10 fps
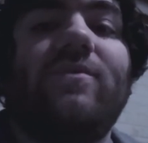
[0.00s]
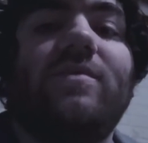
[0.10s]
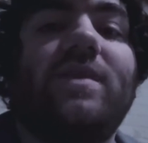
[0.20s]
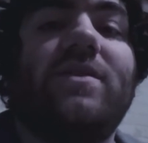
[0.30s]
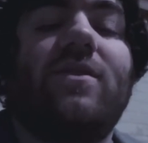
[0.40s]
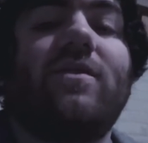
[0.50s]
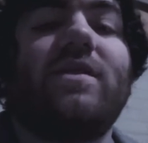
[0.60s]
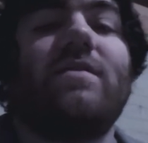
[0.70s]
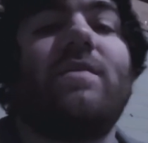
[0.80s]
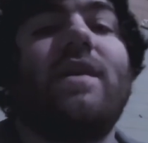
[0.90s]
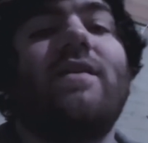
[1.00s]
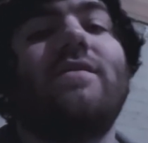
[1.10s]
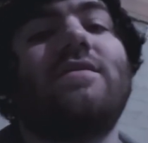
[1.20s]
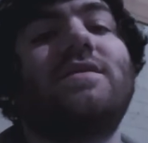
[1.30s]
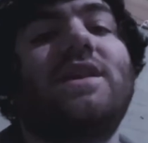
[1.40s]
to be talking about
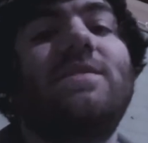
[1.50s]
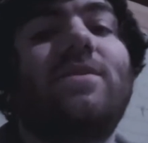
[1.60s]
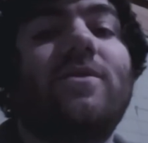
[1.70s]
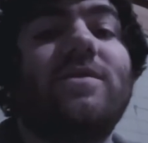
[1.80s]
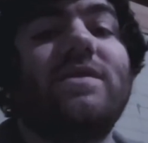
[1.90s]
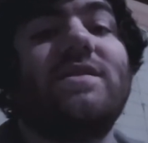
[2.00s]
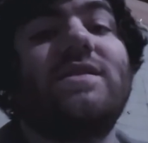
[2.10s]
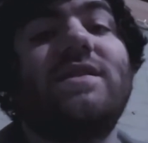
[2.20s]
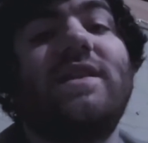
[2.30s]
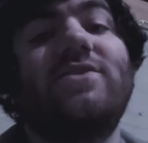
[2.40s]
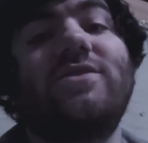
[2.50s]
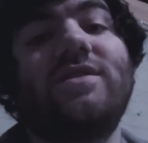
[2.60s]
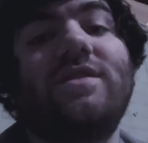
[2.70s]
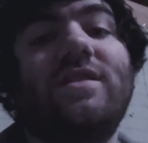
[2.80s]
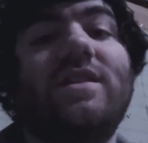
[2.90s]

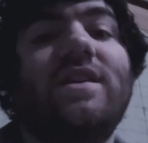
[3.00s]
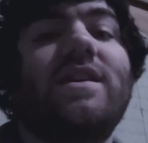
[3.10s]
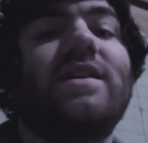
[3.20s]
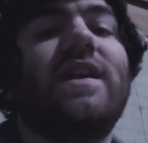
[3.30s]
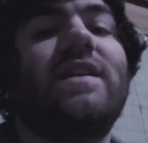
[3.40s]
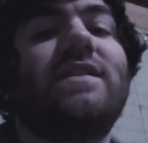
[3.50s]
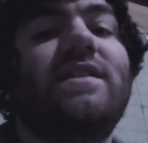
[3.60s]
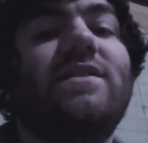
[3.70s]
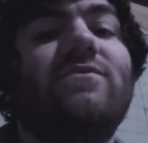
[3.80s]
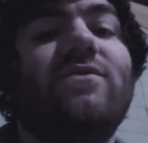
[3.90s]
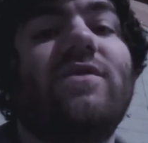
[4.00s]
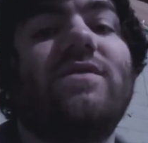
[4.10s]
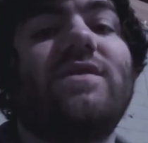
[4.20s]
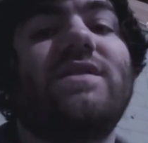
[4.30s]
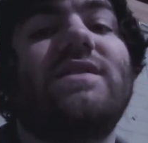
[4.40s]
depersonalization and
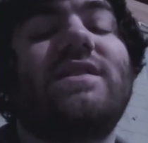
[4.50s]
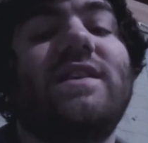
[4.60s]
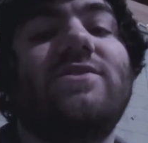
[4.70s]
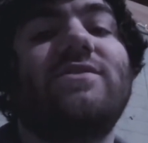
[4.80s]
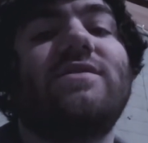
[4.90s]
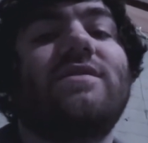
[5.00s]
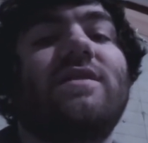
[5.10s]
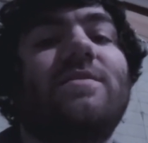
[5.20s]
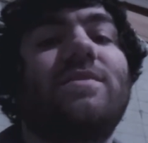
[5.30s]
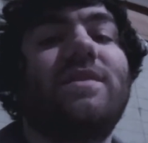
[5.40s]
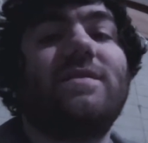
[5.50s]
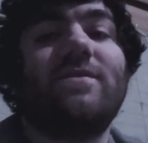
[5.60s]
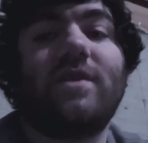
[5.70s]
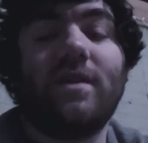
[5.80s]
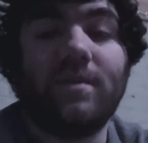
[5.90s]
derealization. And please
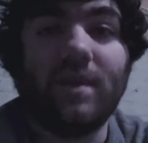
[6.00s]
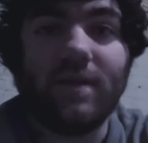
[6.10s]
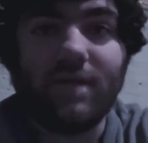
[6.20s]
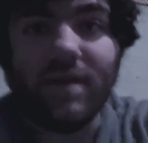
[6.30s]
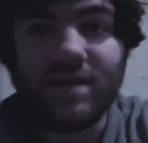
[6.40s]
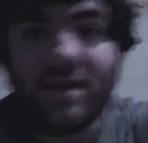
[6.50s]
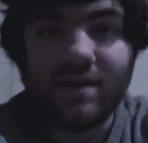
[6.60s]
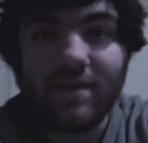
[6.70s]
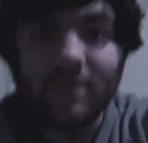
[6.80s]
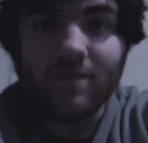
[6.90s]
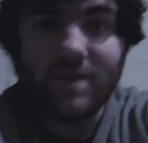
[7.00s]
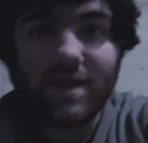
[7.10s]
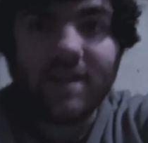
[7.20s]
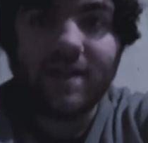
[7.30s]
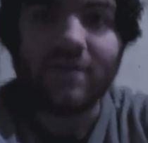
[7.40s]
forgive me if I don't say
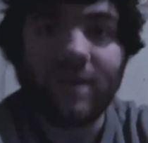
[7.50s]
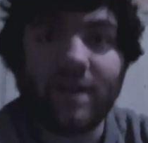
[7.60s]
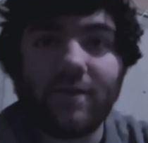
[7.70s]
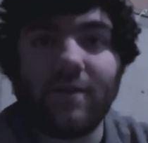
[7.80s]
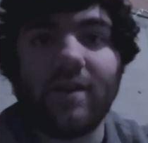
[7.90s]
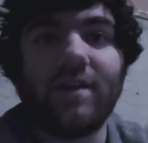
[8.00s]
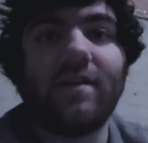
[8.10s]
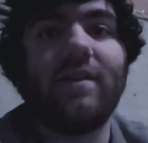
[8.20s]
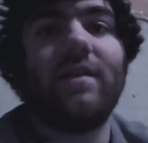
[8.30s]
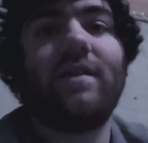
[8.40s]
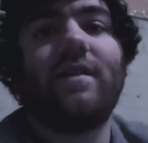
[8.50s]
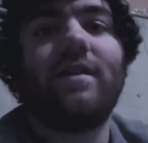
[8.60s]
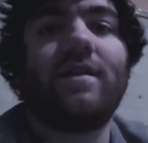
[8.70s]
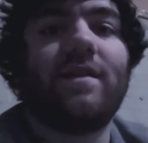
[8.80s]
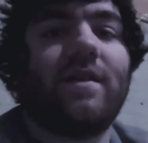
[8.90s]
that all that great.
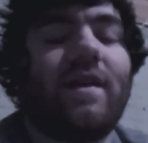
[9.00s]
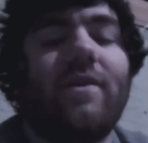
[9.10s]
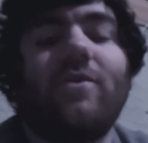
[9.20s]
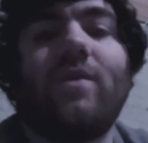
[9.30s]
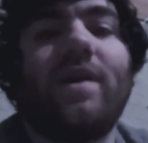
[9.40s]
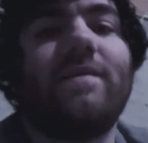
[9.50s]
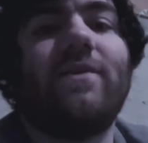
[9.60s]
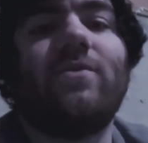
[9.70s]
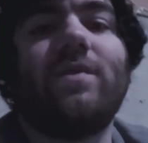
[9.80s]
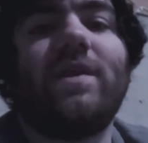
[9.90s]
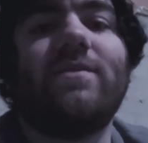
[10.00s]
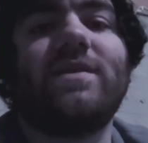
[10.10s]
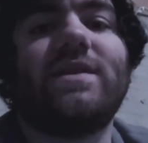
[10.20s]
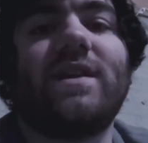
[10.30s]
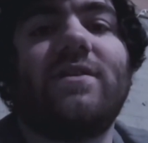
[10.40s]
I don't know why I've never been able to
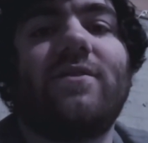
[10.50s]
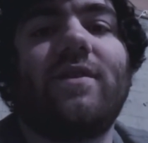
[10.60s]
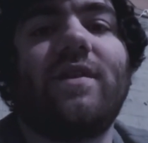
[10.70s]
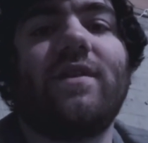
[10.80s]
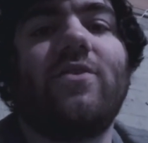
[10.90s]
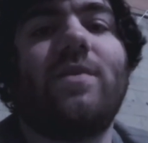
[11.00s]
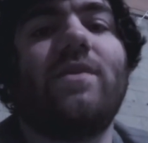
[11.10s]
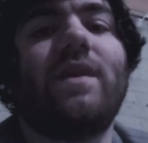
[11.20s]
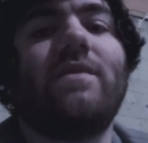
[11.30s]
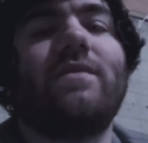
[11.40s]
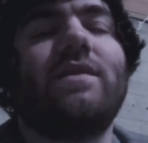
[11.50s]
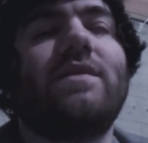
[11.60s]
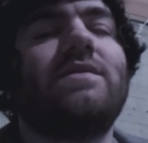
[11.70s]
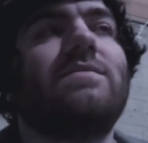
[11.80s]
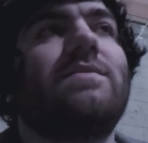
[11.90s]
say it great. I hope I don't have
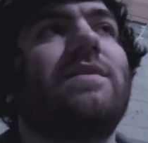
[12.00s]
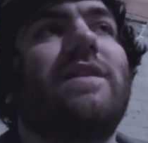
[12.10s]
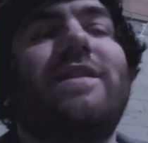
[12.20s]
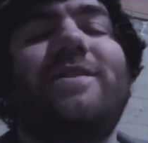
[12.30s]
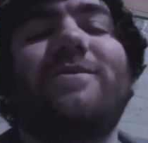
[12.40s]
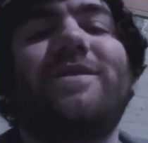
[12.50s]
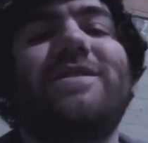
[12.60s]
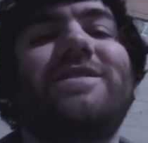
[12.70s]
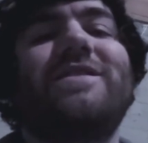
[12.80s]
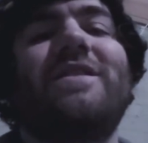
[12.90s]
this. Anyways,